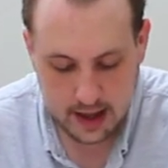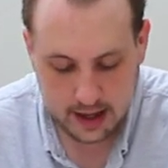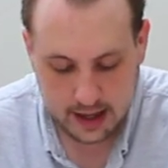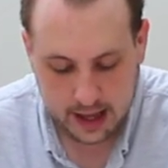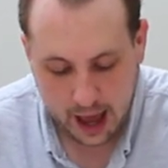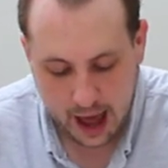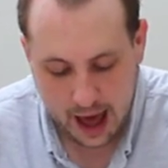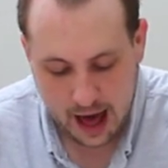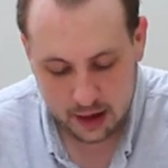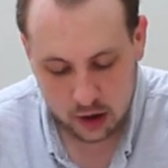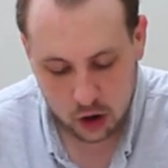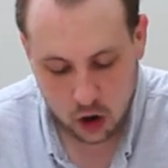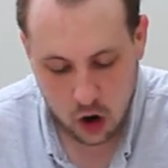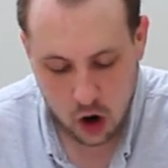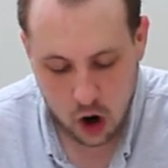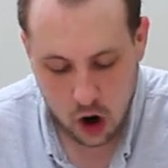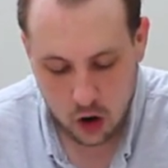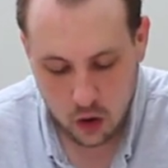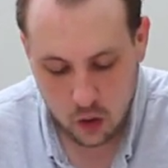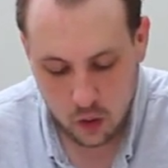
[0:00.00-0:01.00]

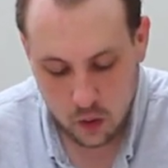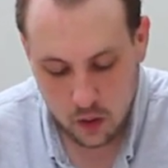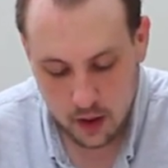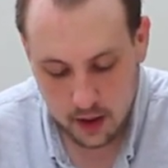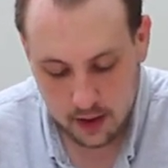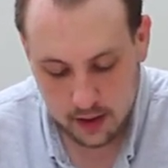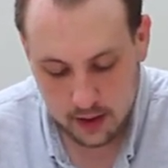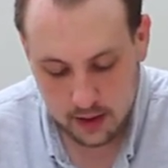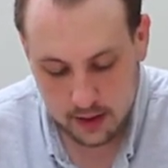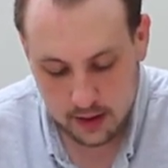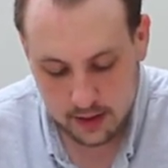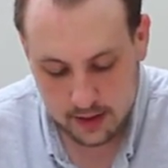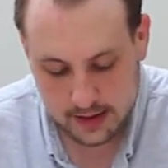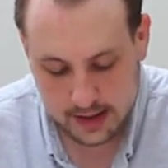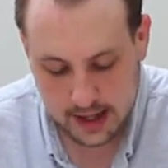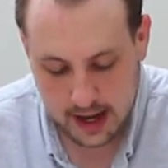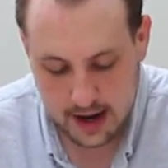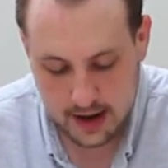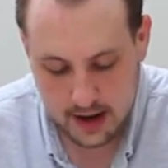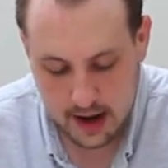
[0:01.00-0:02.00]
Callirhoe,
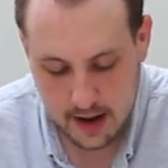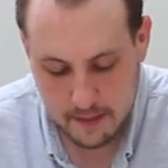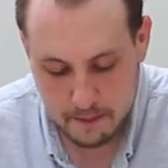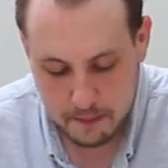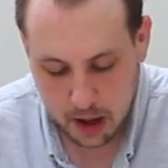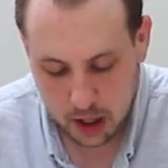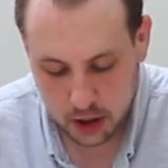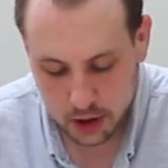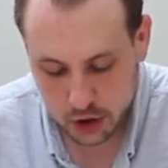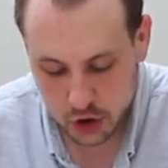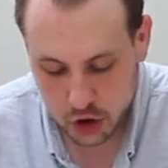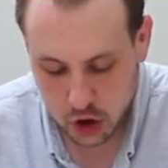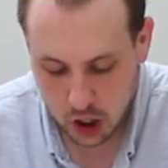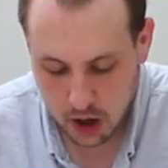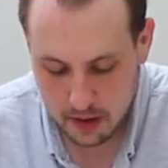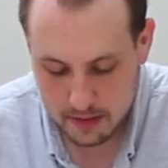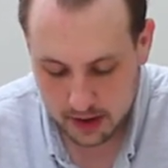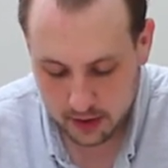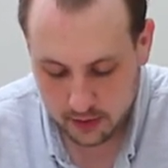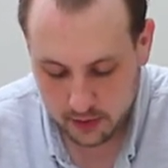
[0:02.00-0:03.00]
said
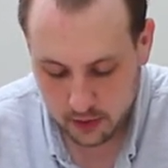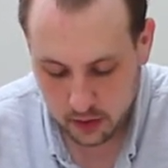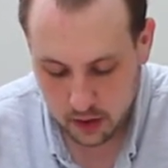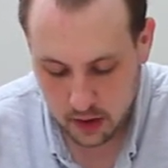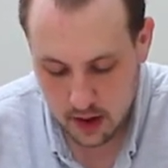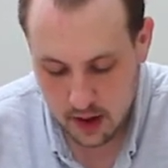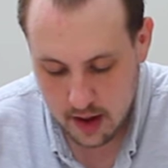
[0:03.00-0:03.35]
Polycharmus,